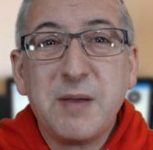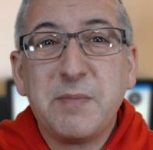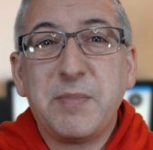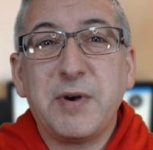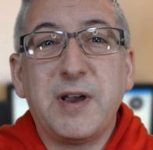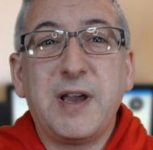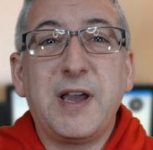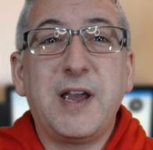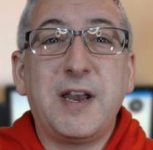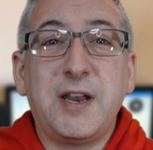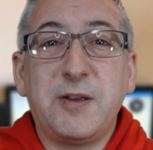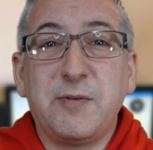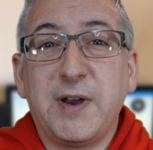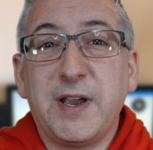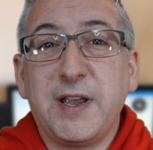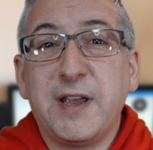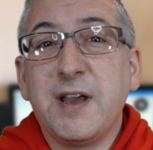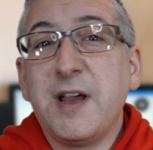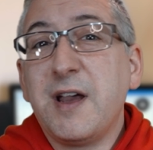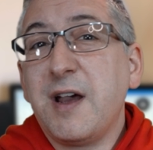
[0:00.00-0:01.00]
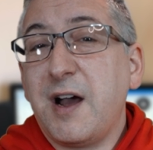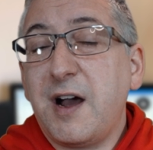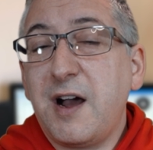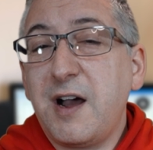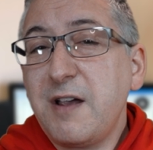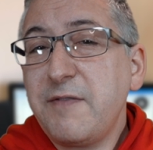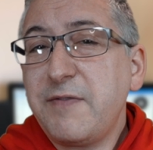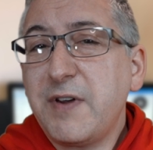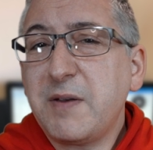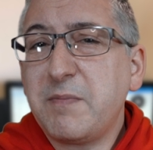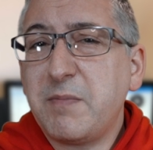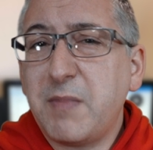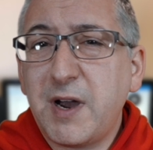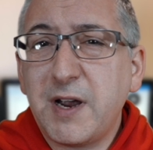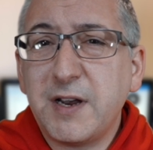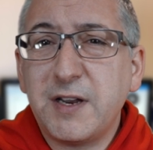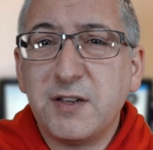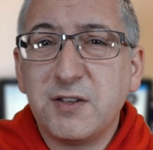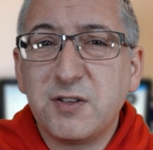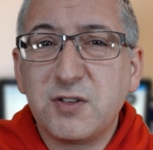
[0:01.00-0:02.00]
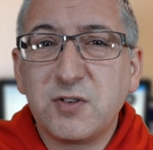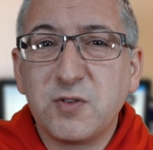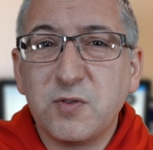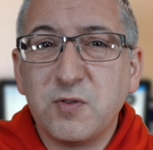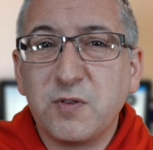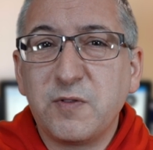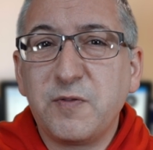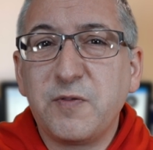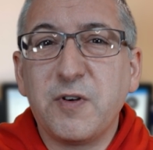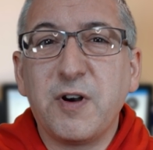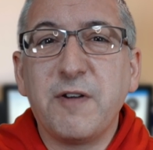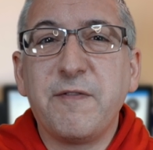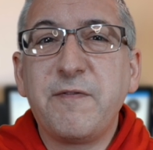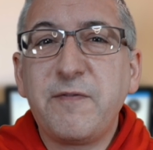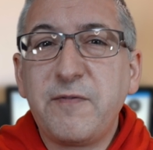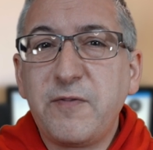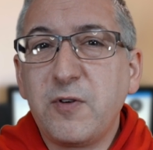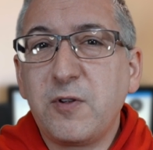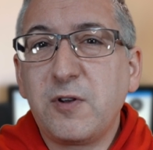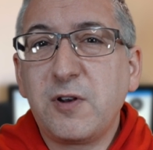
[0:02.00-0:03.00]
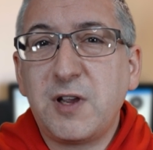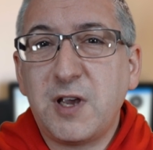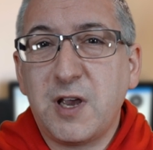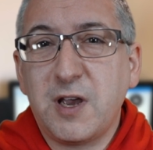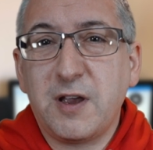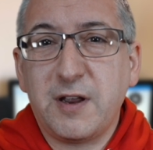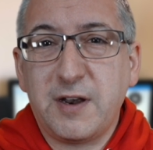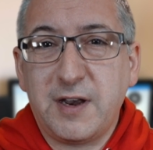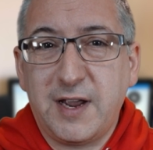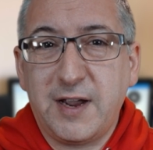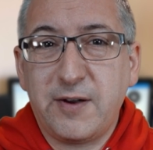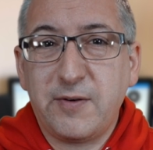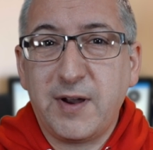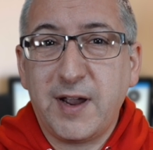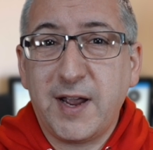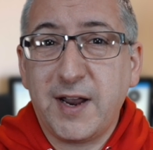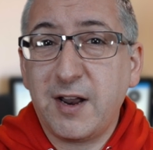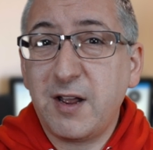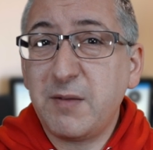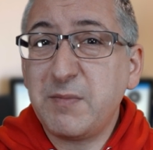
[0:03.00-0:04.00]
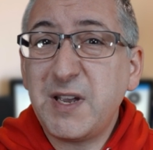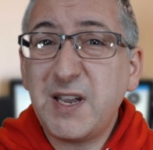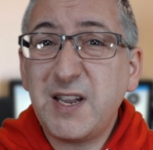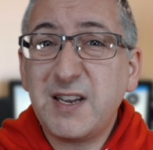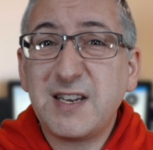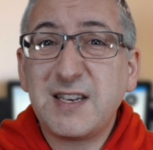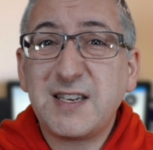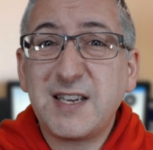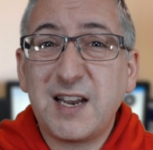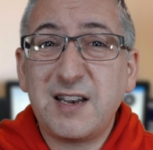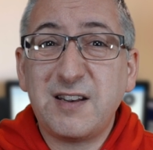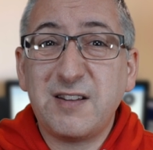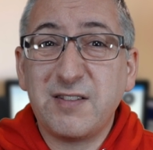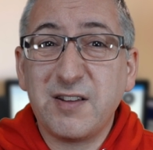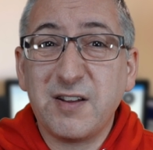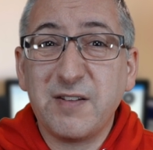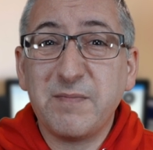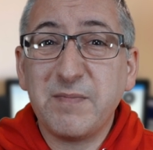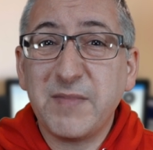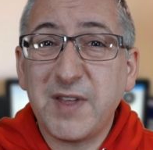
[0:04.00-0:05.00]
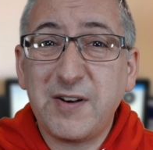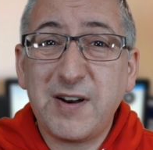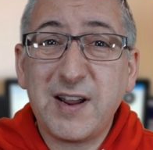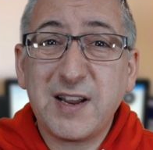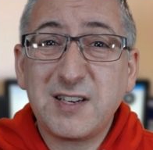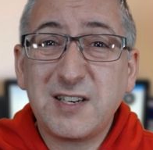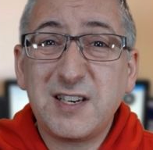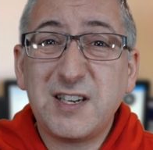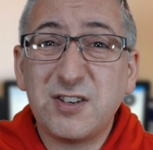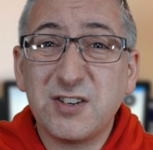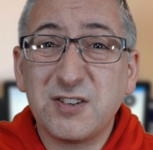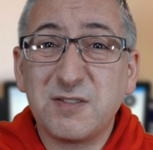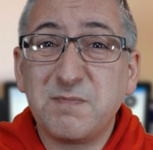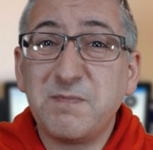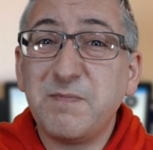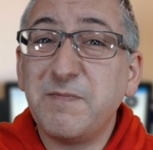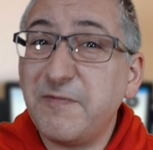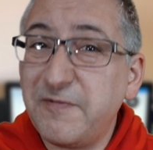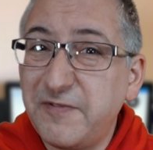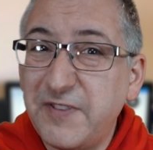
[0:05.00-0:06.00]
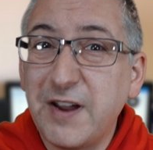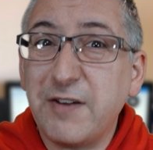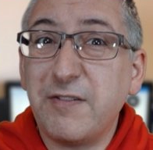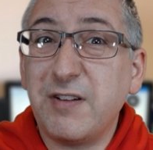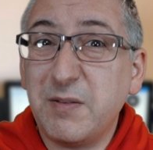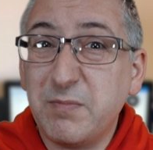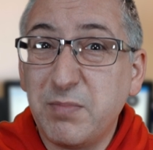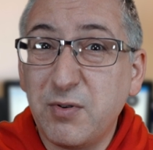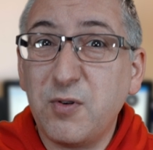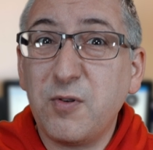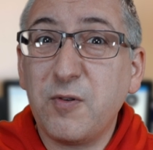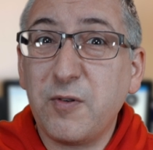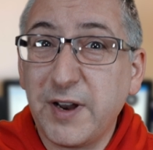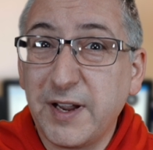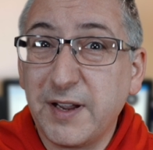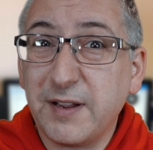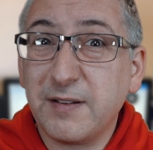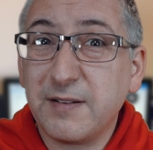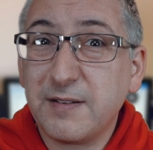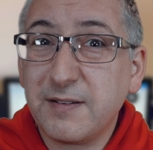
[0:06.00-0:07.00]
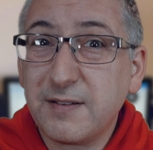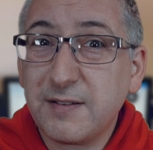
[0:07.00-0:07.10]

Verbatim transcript: But anyway, I've had mine installed for a full year now and I'm here to tell you that they're actually just very boring.